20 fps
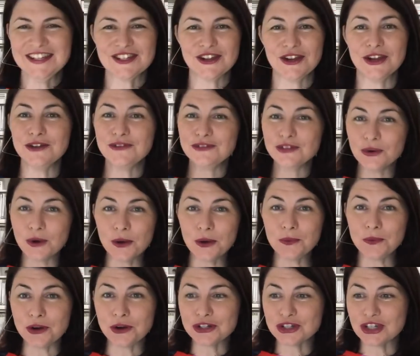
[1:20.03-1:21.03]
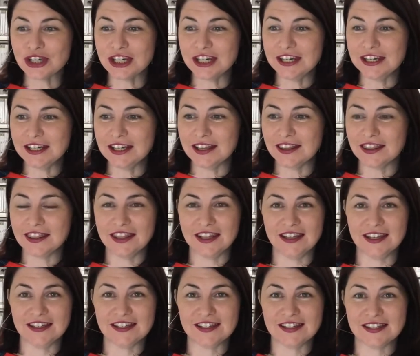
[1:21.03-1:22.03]
so if you're watching
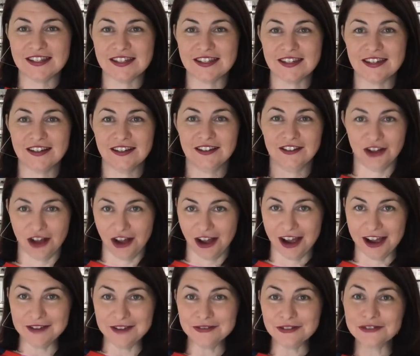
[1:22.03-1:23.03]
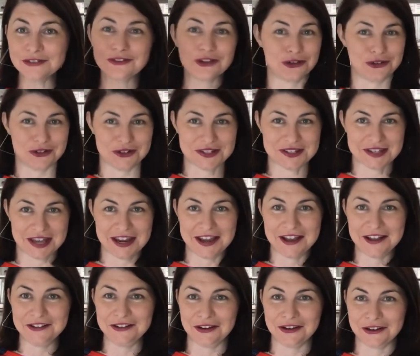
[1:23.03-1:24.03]
this live, of course, say
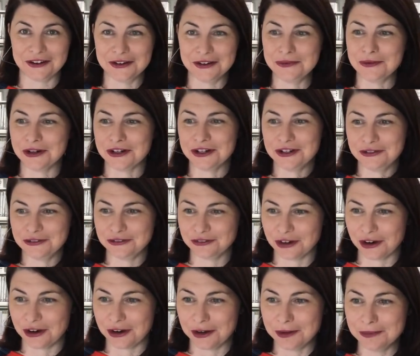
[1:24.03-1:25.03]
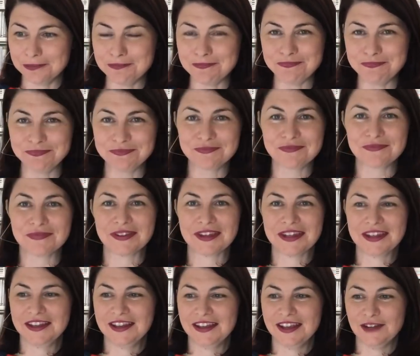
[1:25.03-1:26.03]
hello, where are you from?
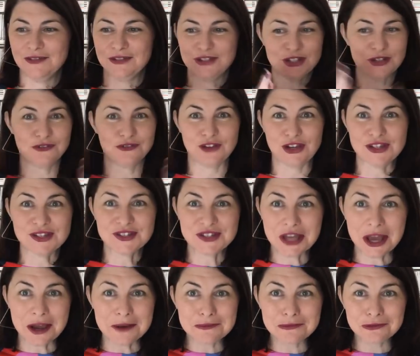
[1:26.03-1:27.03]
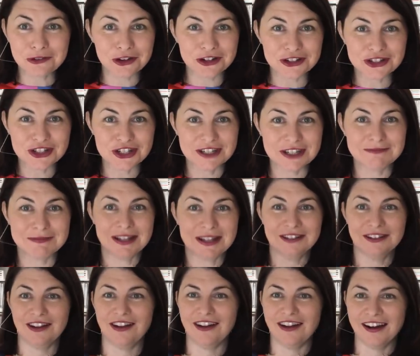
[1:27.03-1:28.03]
If it's your first time watching me
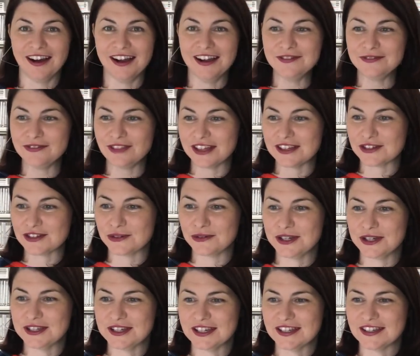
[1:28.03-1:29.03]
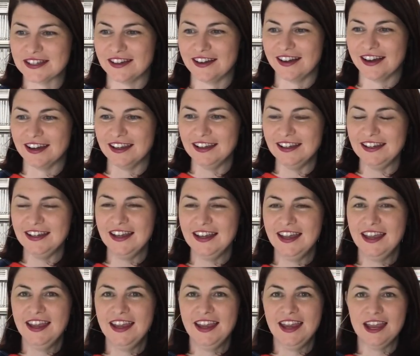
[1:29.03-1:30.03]
live, that's always exciting.
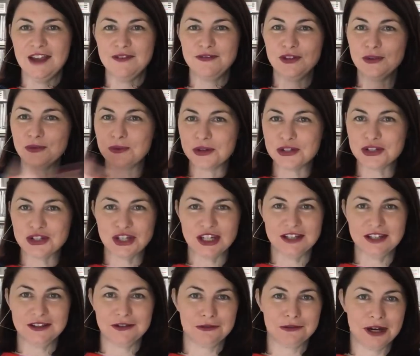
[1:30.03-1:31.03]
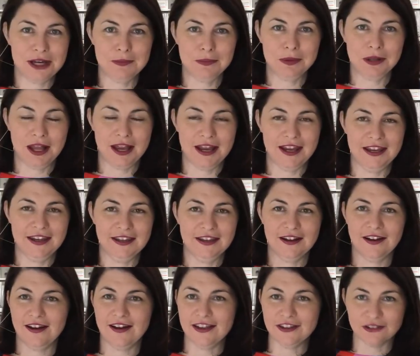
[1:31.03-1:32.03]
If you're watching the
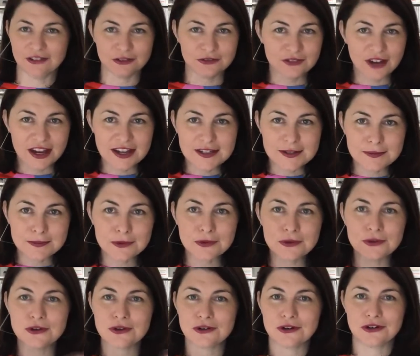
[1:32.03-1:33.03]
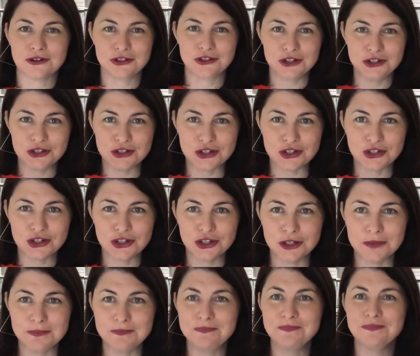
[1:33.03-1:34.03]
replay either on Facebook or on
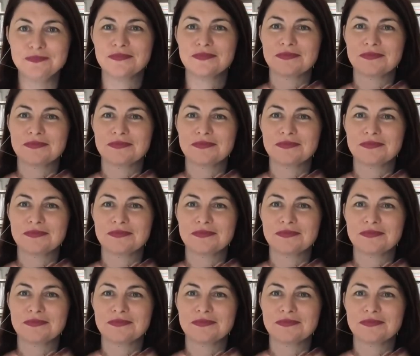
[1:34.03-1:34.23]
YouTube,